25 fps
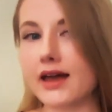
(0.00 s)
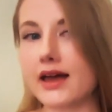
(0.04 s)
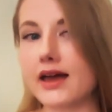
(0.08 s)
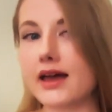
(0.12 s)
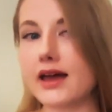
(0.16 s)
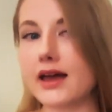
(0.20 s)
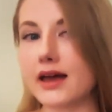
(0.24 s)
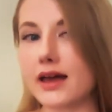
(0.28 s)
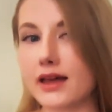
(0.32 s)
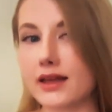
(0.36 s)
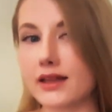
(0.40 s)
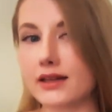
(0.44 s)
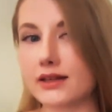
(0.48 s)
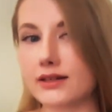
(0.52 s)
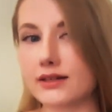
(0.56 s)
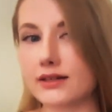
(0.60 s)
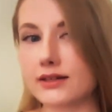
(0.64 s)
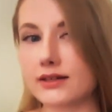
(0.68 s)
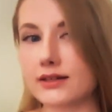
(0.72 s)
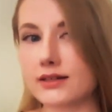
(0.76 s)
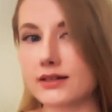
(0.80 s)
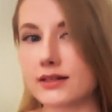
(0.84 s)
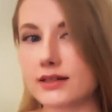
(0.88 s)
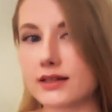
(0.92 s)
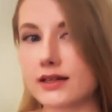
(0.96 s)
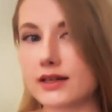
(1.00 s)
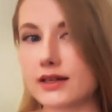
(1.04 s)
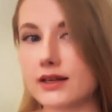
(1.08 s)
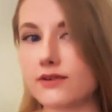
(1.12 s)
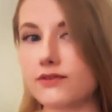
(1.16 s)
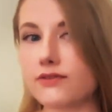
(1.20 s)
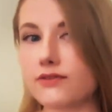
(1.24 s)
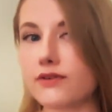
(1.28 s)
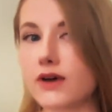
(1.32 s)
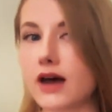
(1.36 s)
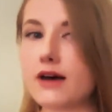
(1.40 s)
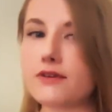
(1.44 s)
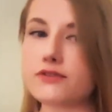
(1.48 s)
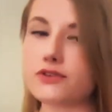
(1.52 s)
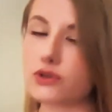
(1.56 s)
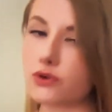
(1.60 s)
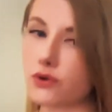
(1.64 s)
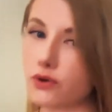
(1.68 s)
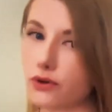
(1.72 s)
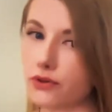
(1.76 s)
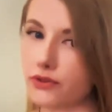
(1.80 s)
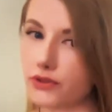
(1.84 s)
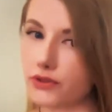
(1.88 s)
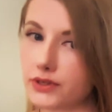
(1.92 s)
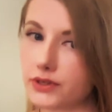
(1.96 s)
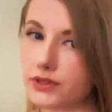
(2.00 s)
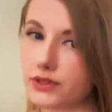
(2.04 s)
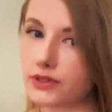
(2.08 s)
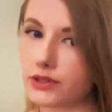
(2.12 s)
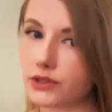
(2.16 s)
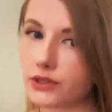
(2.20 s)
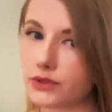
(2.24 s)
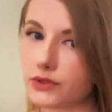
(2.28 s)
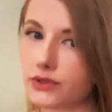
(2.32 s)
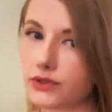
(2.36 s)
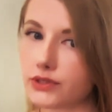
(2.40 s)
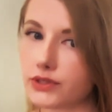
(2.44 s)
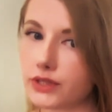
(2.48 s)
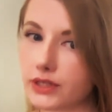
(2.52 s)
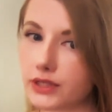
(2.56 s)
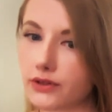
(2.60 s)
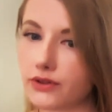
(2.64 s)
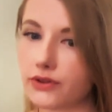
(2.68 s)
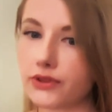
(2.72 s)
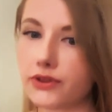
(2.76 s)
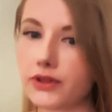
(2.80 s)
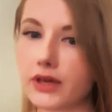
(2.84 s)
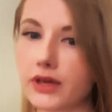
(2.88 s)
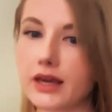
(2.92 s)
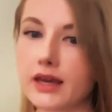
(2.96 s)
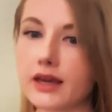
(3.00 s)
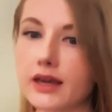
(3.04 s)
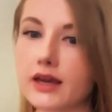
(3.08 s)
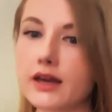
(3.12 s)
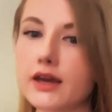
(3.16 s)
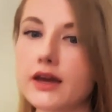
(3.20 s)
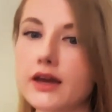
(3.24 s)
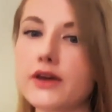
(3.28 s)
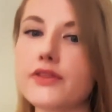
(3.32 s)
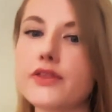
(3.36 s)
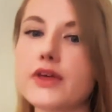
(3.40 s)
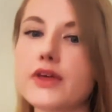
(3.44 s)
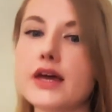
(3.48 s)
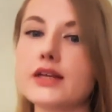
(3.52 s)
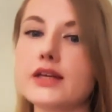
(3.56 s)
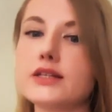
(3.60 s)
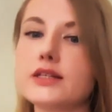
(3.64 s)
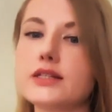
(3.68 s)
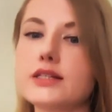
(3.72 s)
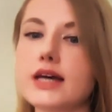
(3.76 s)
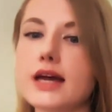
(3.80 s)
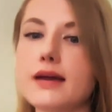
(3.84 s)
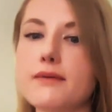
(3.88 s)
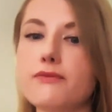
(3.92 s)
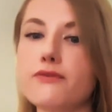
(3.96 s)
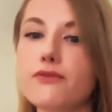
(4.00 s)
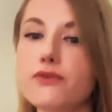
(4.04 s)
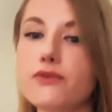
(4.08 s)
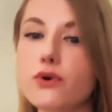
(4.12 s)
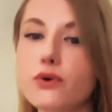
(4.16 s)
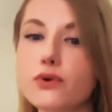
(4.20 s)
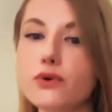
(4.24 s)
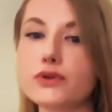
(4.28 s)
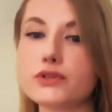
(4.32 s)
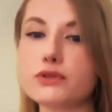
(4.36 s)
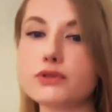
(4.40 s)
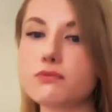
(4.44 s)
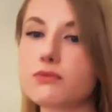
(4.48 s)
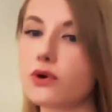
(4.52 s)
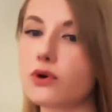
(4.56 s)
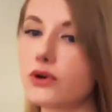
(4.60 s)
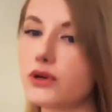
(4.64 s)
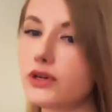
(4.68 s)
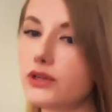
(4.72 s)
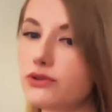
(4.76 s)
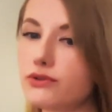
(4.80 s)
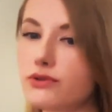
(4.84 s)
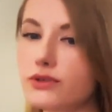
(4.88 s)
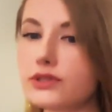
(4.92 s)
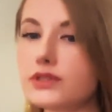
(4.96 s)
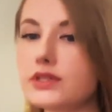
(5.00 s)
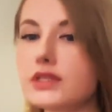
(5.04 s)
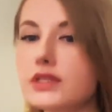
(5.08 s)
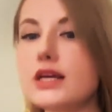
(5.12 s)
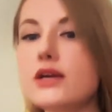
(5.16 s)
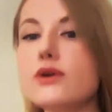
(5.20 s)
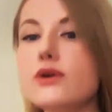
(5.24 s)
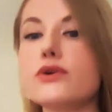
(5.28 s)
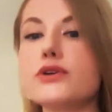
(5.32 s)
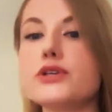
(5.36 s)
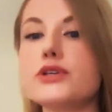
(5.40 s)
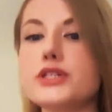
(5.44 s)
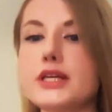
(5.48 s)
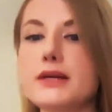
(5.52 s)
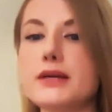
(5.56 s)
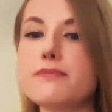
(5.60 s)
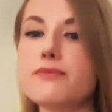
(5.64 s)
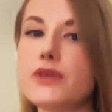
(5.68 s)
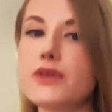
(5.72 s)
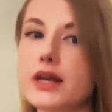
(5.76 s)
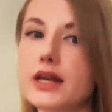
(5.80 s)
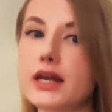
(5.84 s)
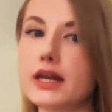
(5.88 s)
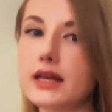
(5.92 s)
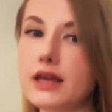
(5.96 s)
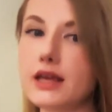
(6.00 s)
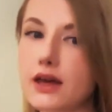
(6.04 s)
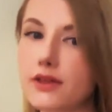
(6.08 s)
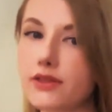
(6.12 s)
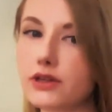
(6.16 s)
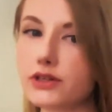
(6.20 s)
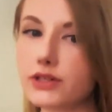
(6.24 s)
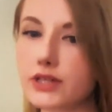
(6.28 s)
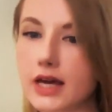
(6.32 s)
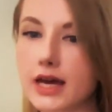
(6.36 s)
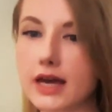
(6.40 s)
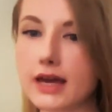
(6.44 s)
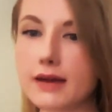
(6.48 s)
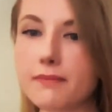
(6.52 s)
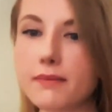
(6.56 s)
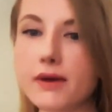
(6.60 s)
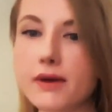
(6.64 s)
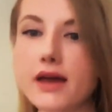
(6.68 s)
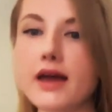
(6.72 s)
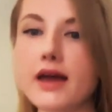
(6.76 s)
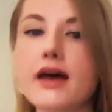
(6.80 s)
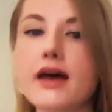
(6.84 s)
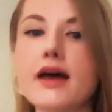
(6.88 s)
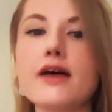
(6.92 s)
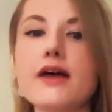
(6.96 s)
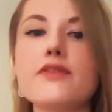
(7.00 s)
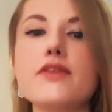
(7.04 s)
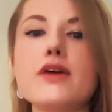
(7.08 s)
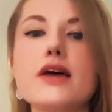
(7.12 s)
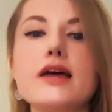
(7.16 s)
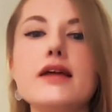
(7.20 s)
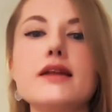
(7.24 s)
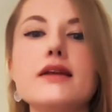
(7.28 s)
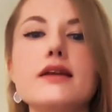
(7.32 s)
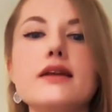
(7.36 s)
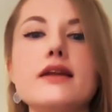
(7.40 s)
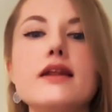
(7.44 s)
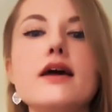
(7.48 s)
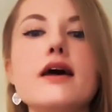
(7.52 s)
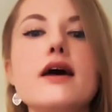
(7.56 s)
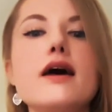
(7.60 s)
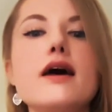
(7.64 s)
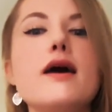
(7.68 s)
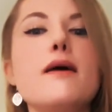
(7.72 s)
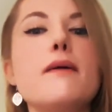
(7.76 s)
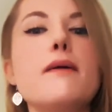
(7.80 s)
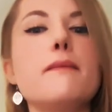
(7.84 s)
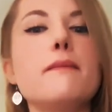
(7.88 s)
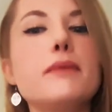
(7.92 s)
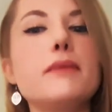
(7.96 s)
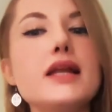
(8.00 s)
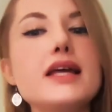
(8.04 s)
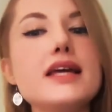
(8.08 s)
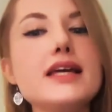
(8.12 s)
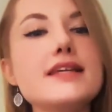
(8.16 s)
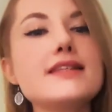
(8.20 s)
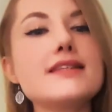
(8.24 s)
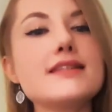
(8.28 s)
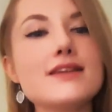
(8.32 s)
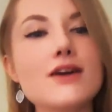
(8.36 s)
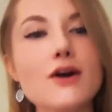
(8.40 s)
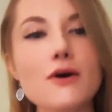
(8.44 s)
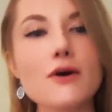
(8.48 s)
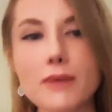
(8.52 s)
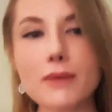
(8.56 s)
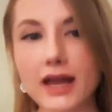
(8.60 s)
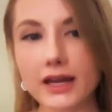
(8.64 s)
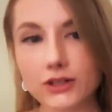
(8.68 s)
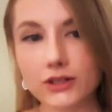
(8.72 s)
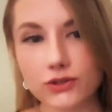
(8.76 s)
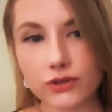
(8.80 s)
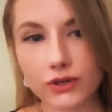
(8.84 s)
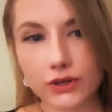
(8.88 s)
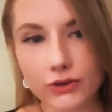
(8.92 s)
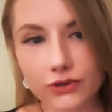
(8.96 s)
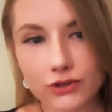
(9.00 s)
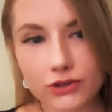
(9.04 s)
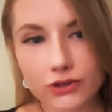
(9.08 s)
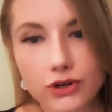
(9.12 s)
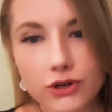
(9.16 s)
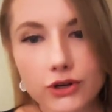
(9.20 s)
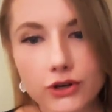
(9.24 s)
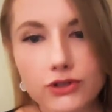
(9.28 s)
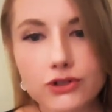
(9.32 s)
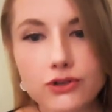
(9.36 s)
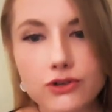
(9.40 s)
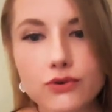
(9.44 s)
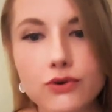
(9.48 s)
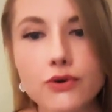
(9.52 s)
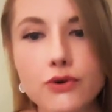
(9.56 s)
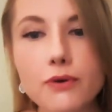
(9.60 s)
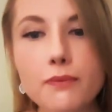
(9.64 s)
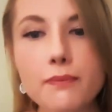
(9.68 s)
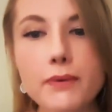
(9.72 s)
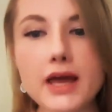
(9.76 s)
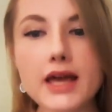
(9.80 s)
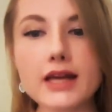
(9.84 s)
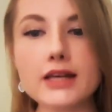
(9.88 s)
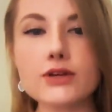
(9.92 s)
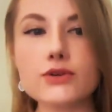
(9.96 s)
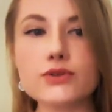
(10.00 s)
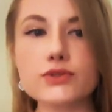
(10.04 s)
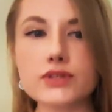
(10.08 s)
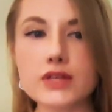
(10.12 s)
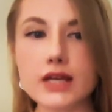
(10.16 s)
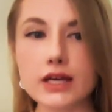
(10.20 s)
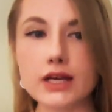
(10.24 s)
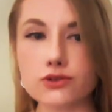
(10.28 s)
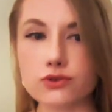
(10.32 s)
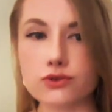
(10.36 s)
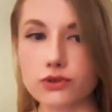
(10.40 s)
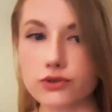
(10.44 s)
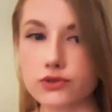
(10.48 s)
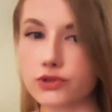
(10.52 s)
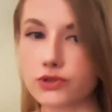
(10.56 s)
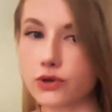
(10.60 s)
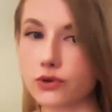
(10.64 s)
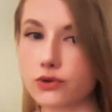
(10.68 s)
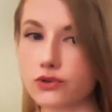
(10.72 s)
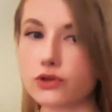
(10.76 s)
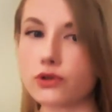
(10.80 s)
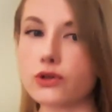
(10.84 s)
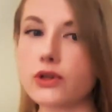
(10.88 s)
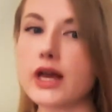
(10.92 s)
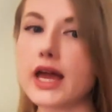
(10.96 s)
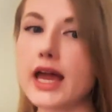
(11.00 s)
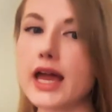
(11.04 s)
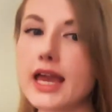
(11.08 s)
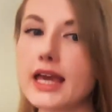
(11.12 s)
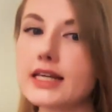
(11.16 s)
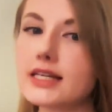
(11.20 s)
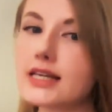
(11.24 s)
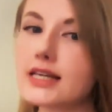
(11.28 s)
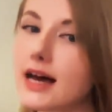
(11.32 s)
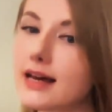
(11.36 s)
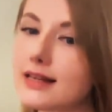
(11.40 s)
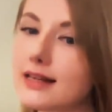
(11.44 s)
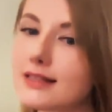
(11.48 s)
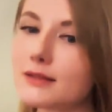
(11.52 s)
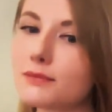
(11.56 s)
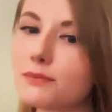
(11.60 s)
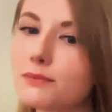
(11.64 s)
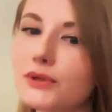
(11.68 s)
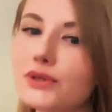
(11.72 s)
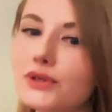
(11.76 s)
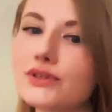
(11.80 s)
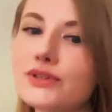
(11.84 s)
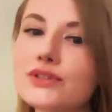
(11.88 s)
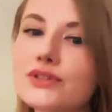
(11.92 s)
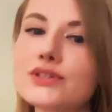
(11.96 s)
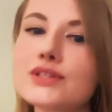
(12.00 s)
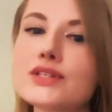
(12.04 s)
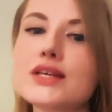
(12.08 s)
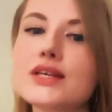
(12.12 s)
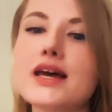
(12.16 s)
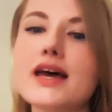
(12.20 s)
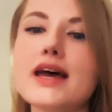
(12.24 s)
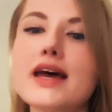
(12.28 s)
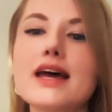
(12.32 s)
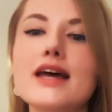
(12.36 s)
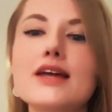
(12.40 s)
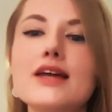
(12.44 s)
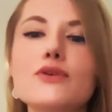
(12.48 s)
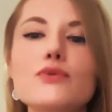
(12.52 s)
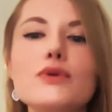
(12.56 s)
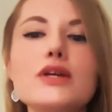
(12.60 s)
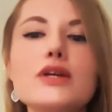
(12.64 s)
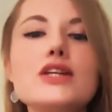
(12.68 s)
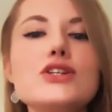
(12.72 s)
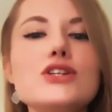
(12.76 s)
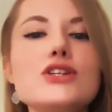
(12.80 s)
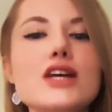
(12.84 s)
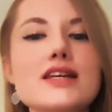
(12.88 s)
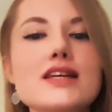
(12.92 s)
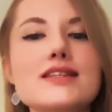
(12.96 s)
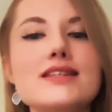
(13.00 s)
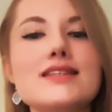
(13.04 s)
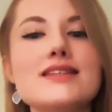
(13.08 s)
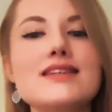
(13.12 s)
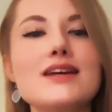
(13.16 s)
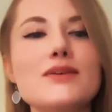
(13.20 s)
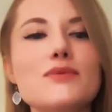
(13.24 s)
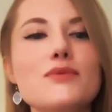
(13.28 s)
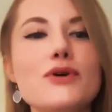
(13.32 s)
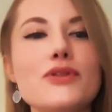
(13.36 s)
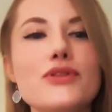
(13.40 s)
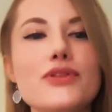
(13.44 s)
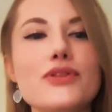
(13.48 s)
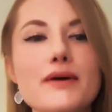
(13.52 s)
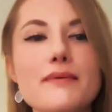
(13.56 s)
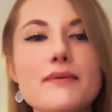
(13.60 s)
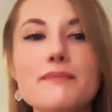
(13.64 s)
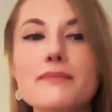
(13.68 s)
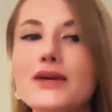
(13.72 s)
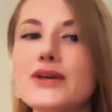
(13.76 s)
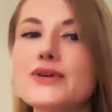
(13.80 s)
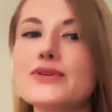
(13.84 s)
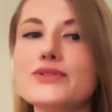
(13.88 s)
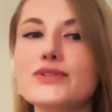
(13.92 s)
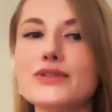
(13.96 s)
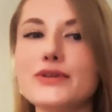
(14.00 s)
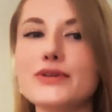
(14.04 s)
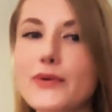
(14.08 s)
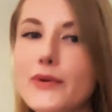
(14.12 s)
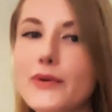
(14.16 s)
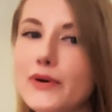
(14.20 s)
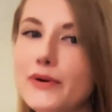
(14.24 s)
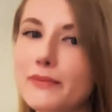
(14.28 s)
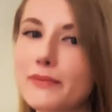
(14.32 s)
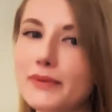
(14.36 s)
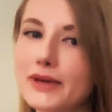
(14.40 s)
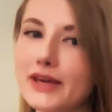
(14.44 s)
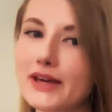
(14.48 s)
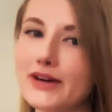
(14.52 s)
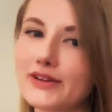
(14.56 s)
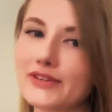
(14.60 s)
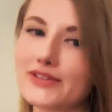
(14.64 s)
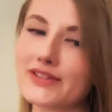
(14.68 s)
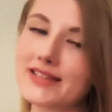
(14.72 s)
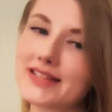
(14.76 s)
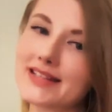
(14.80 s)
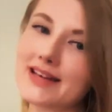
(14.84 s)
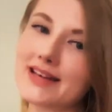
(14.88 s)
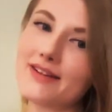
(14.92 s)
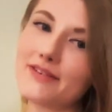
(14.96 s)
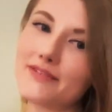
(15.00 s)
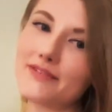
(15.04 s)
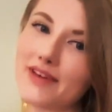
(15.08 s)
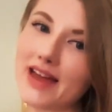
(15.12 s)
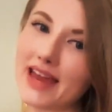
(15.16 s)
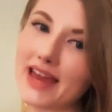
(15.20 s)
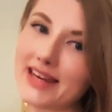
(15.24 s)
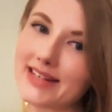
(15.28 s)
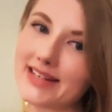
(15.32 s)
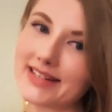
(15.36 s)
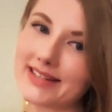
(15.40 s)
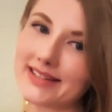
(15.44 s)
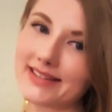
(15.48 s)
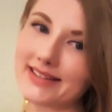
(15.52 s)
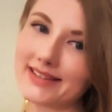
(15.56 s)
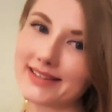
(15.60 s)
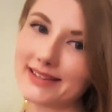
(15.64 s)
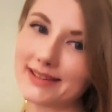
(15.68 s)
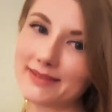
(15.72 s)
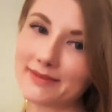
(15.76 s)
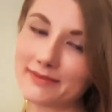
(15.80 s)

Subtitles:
And if after all this you still think that type 4 is more interesting or deep than any other type, then please go back to your church group and your sexual social aid husband and read Chestnut with them, because you're beyond salvation.